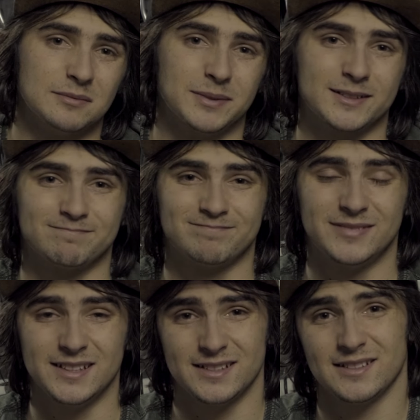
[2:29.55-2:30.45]
but
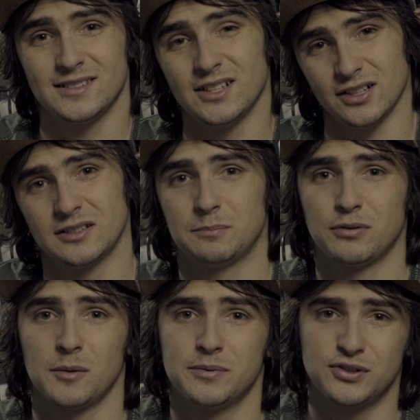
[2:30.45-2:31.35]
this is not the
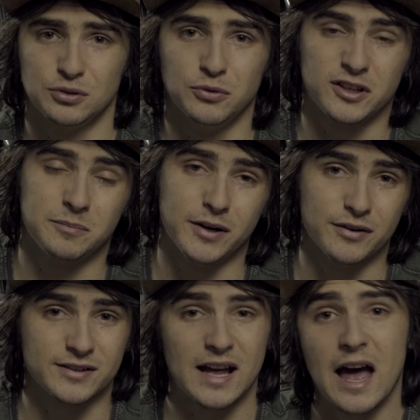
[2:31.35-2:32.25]
proper sumo
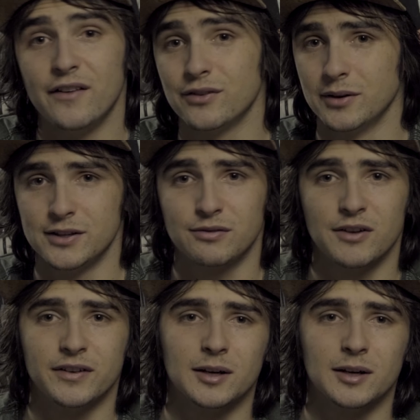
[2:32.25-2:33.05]
experience everyone is raving